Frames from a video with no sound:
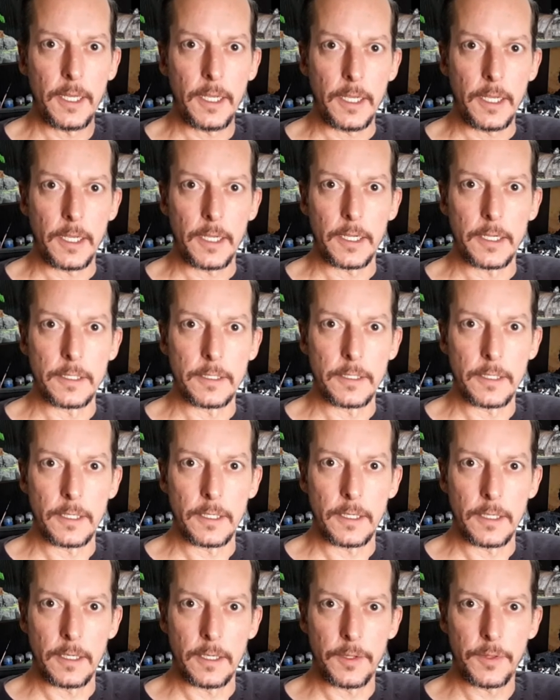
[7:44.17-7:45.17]
And
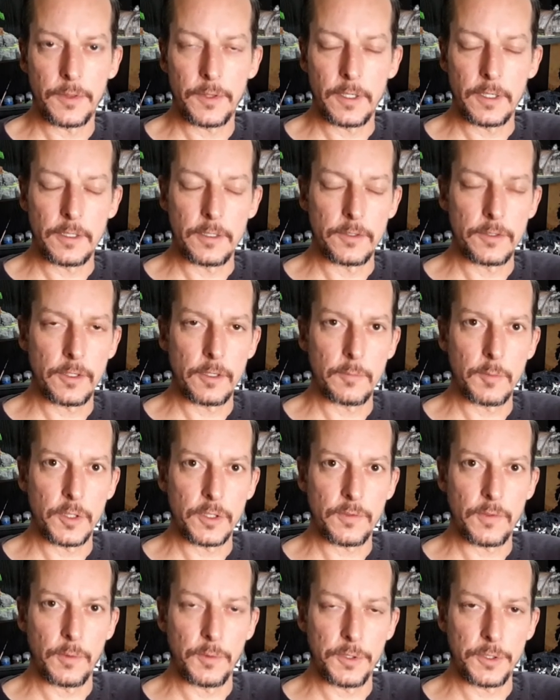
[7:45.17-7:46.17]
uh, thank you so
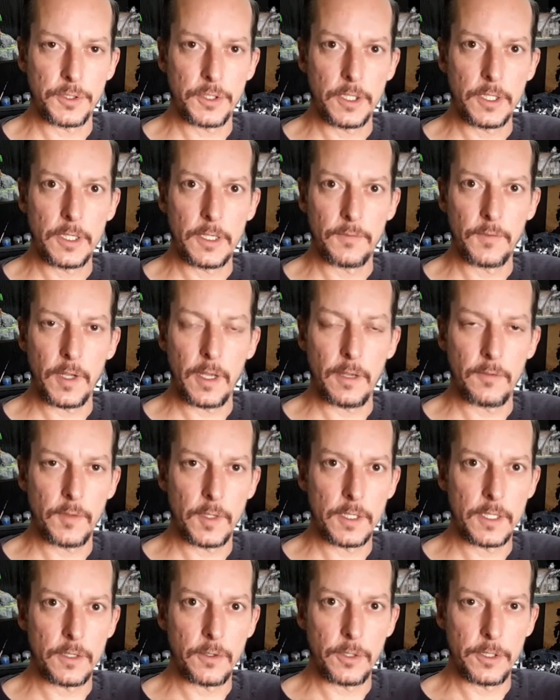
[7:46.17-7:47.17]
much for watching. If you have
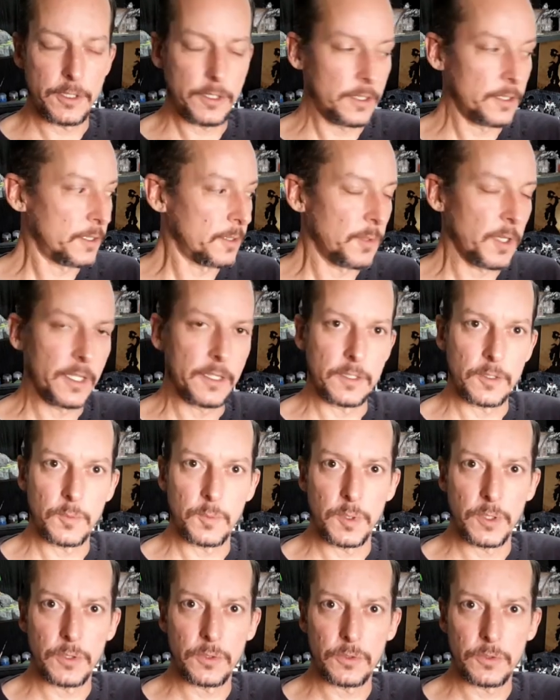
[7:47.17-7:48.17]
any questions about this
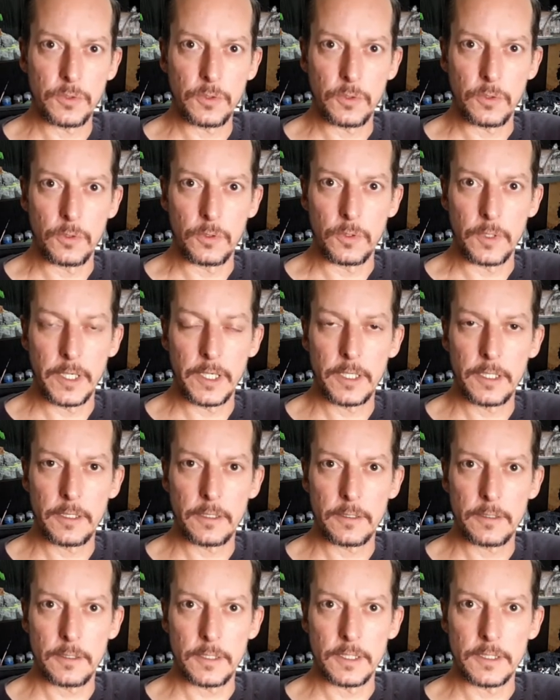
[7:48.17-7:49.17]
build or any
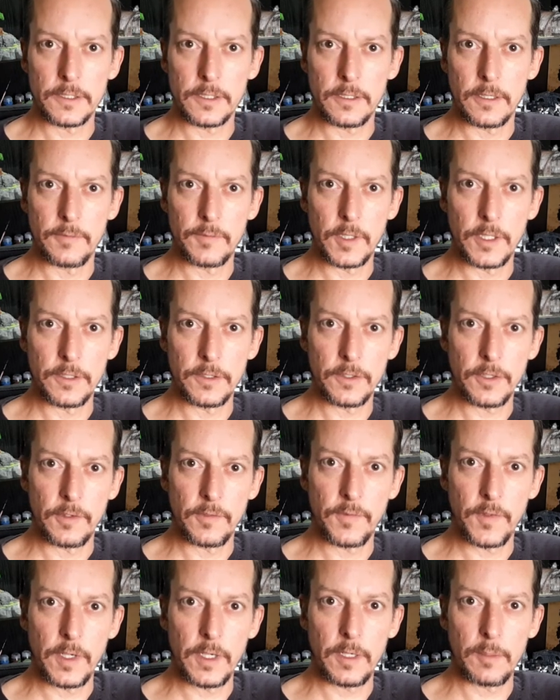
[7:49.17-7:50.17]
of the things that I've done
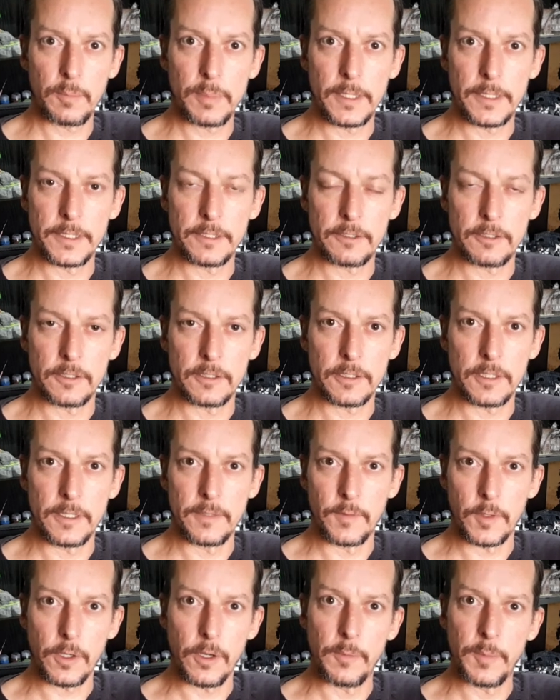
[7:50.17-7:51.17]
so far, please just
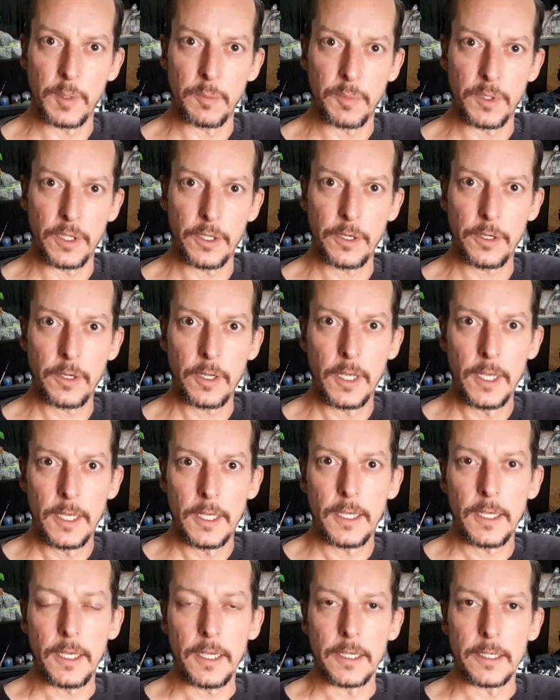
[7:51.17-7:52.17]
leave a comment below
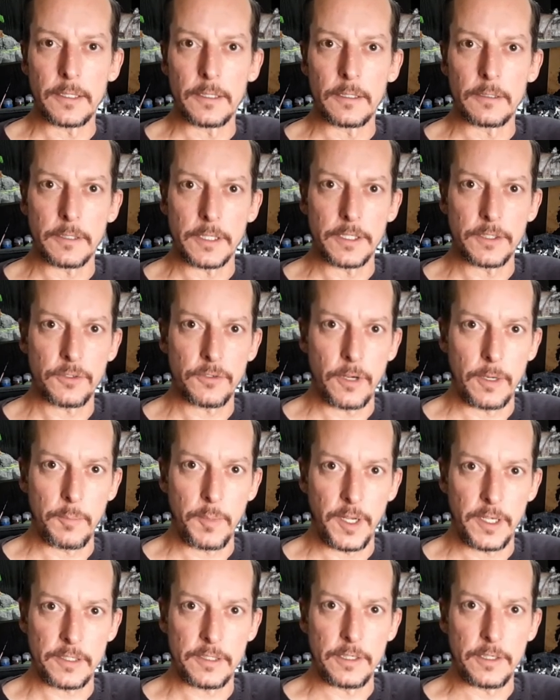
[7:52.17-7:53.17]
and I'll get straight
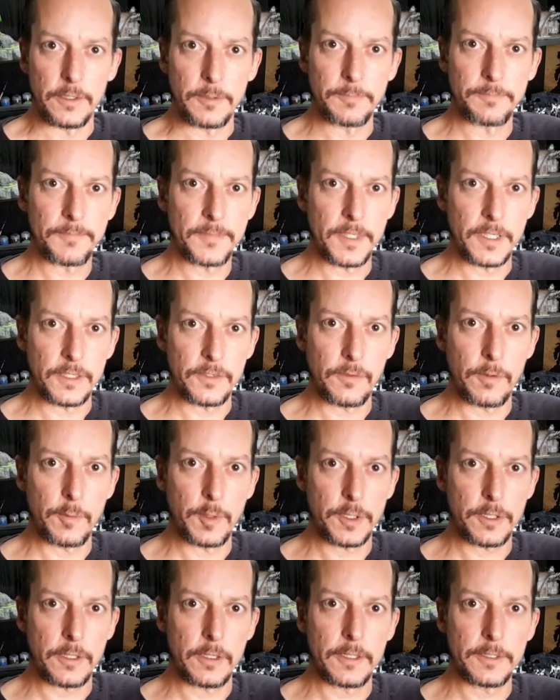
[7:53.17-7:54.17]
back to you. Thanks very
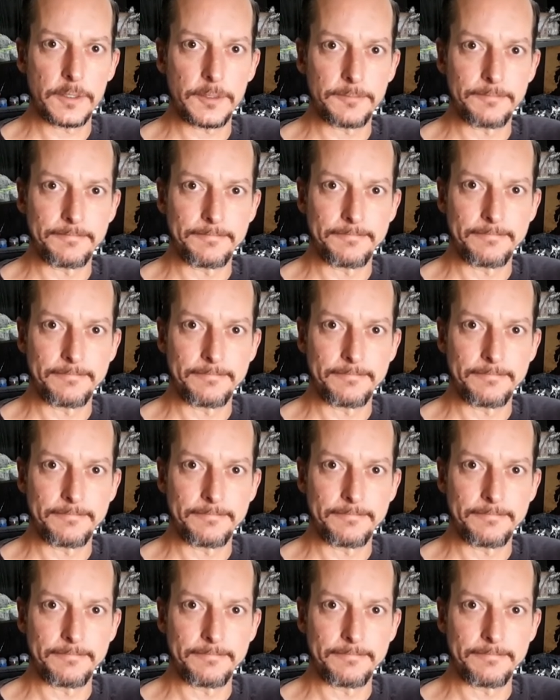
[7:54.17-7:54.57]
much, guys.